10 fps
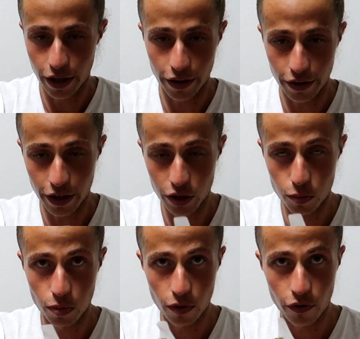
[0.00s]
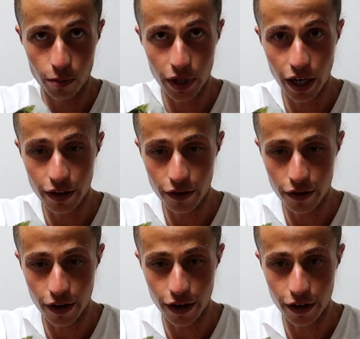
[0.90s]
and then you pull from the other
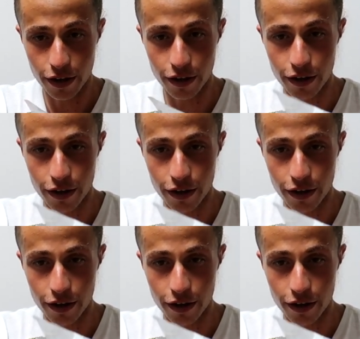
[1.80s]
side.